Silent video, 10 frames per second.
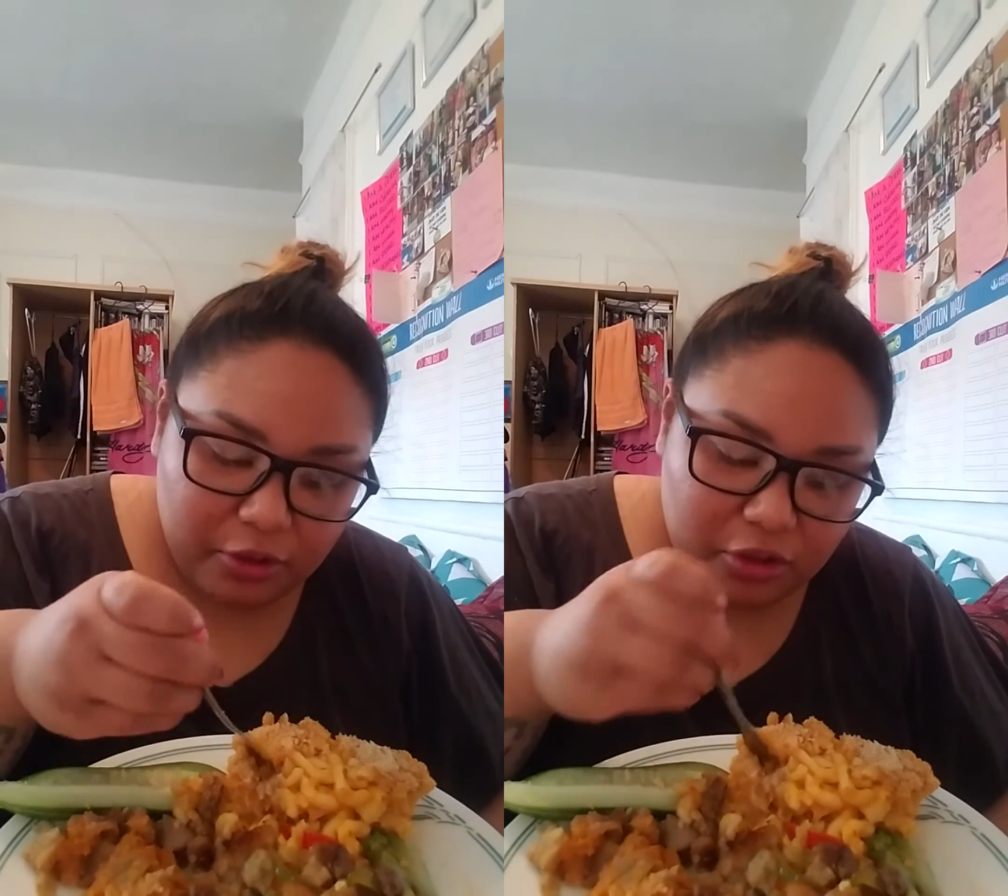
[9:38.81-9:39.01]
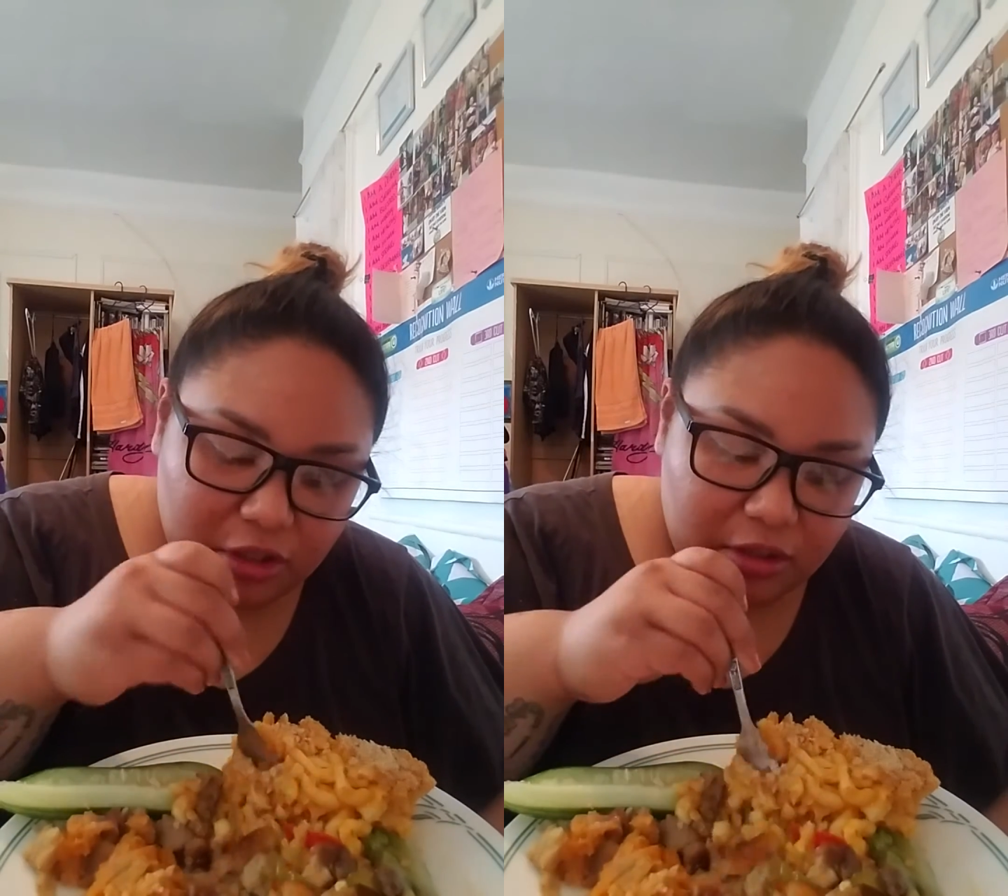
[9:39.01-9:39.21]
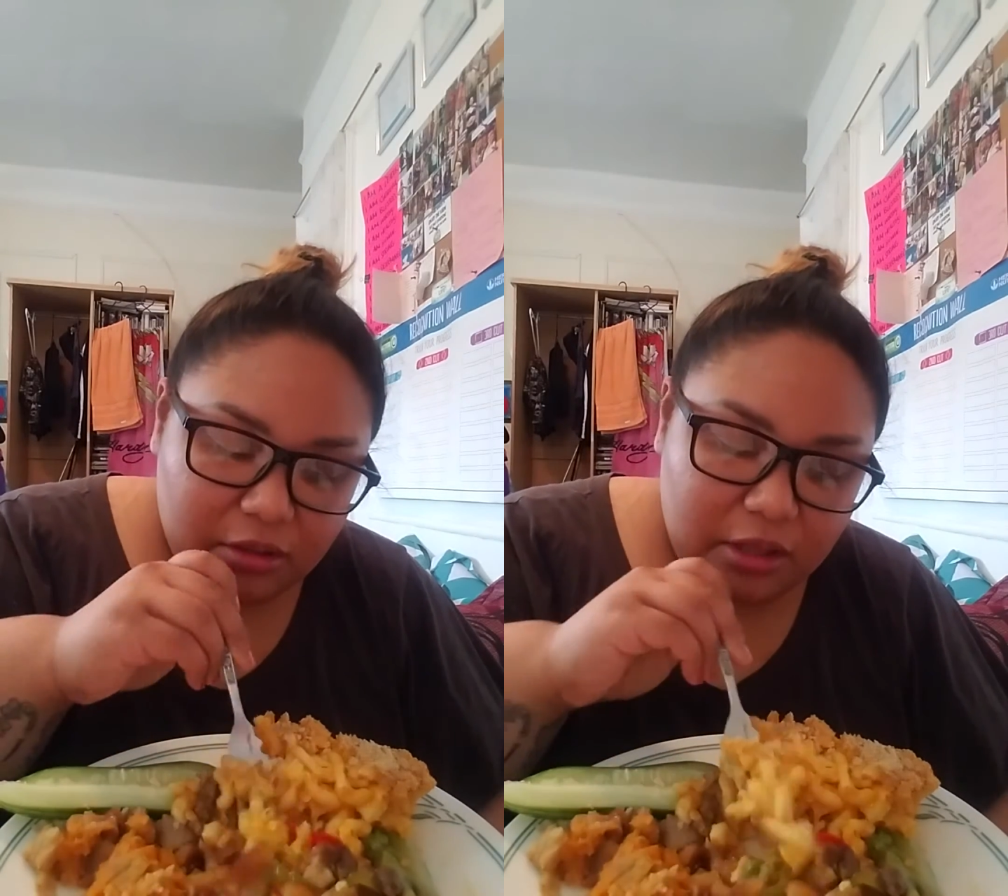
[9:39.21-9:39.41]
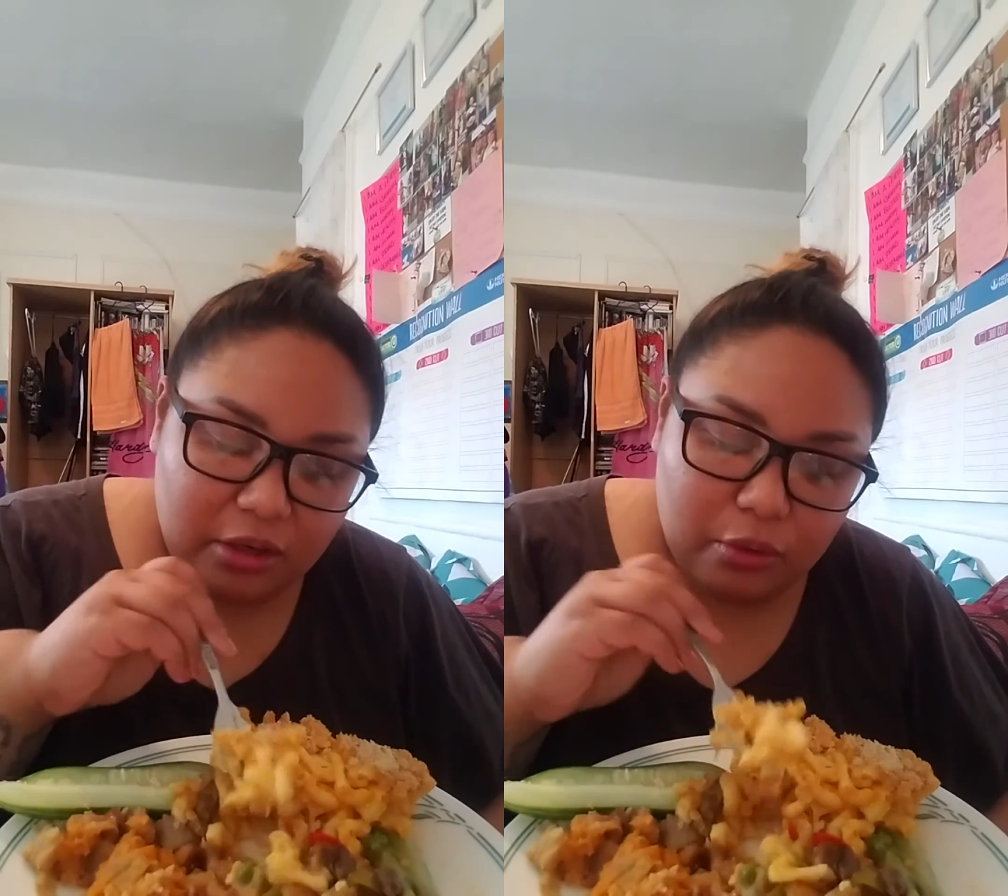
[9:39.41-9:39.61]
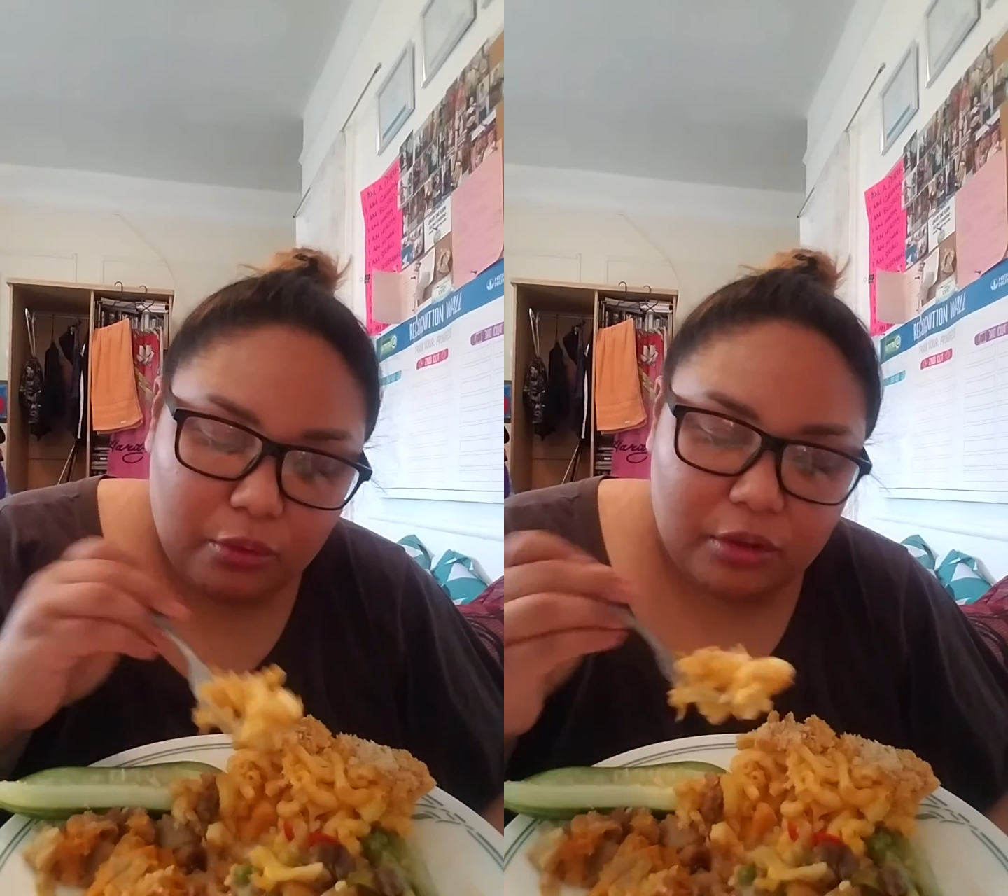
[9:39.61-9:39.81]
of cheese
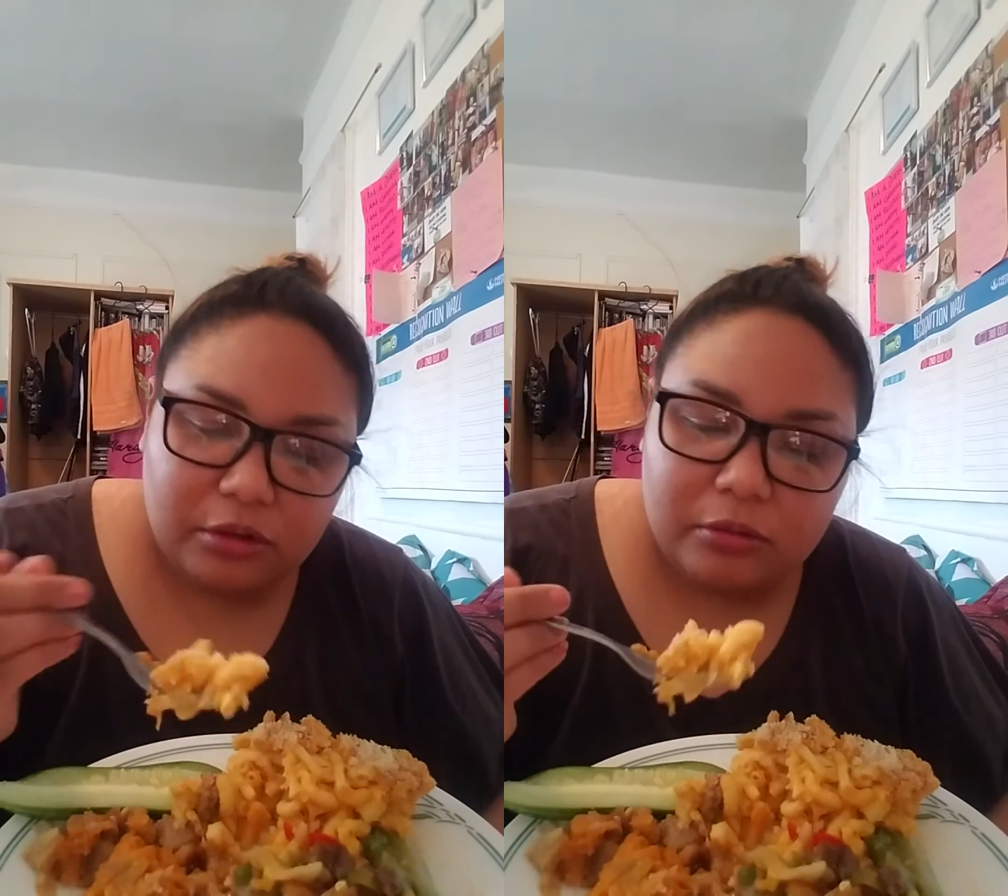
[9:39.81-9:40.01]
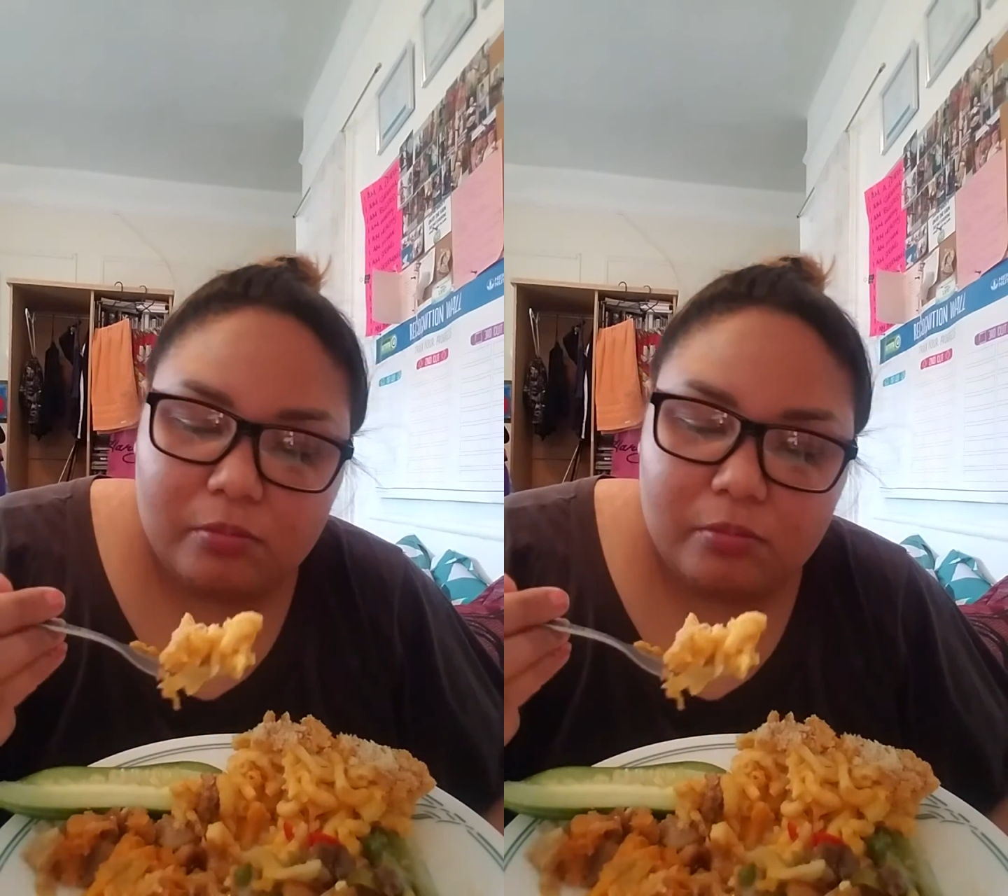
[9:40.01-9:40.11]
and noodles.